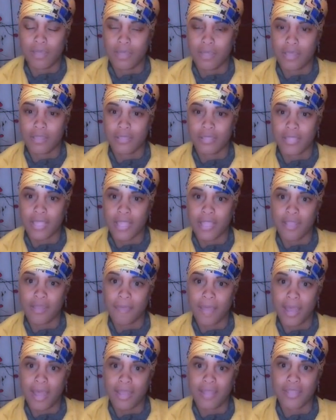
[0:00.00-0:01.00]
A
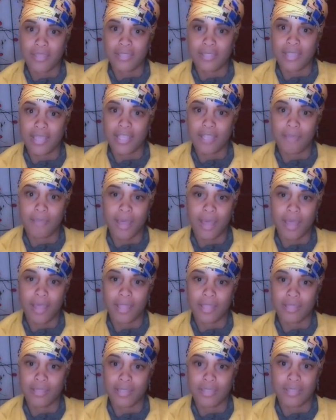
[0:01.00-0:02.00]
sad body, a sad
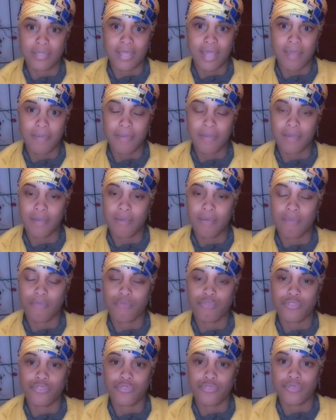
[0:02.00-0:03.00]
mind does not
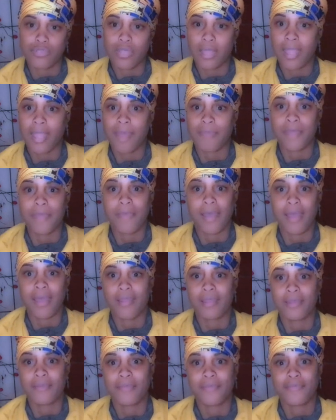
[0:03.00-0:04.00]
produce a happy
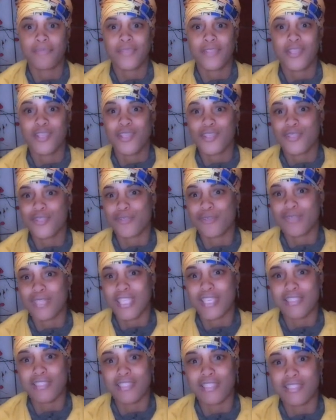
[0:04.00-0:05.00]
body. So
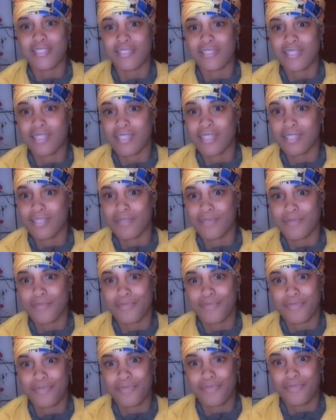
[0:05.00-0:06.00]
dancing and singing,
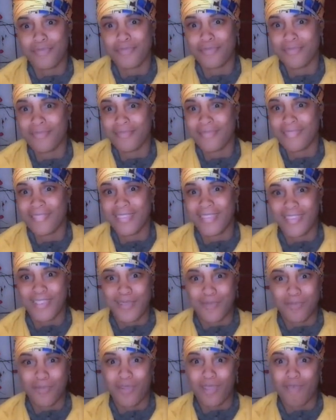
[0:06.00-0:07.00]
hmm,
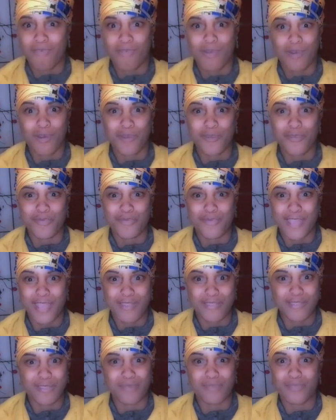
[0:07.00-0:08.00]
bravo,
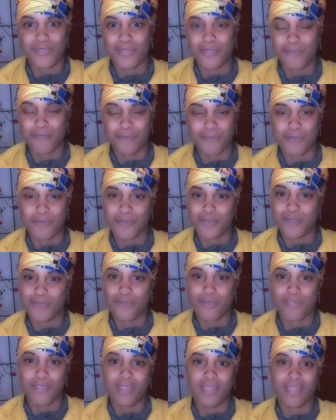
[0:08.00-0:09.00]
that is a beautiful,
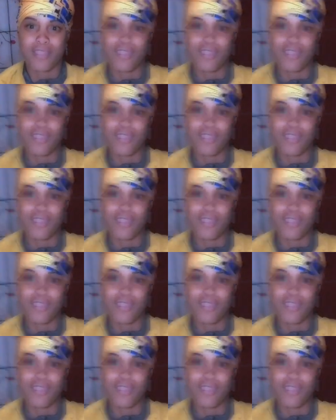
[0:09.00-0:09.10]
beautiful thing.